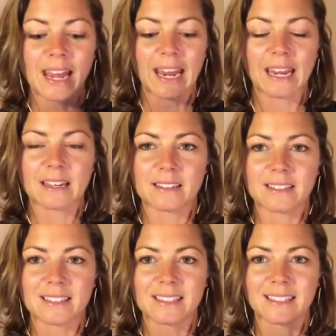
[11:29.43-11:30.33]

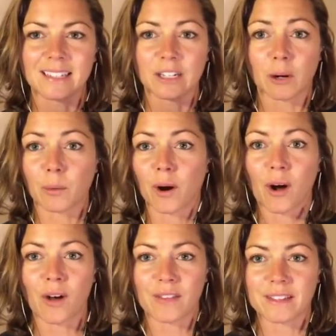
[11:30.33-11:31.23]
And, we're
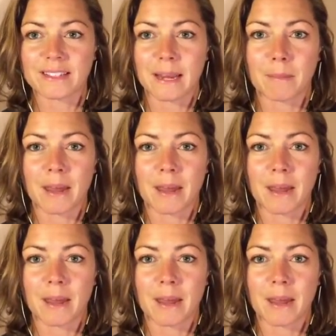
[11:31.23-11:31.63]
all on the same